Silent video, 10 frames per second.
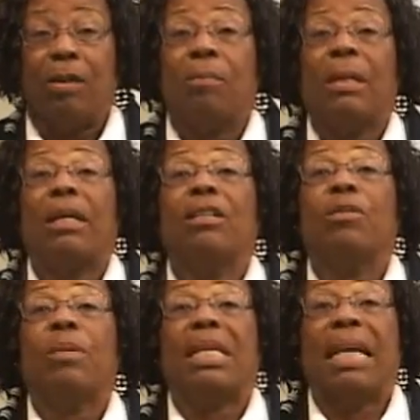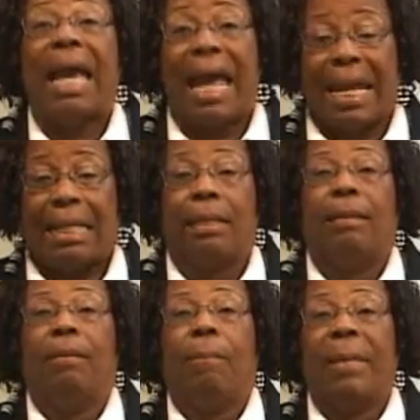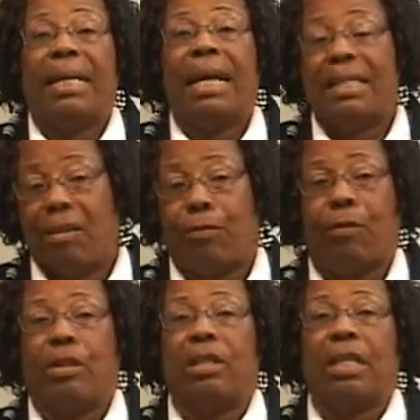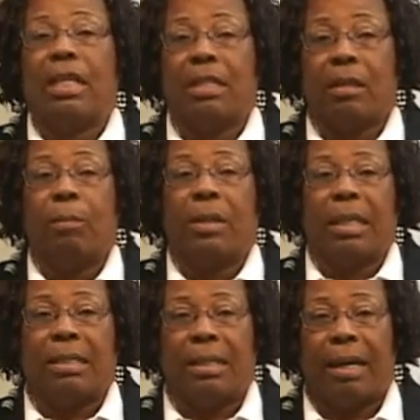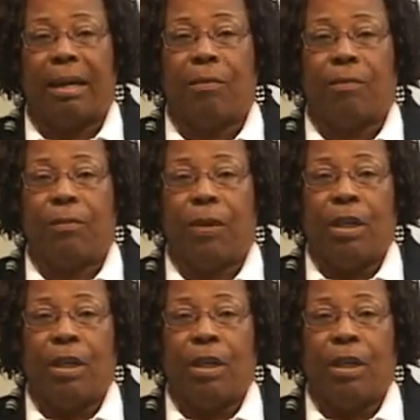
because we can make a difference in somebody's life.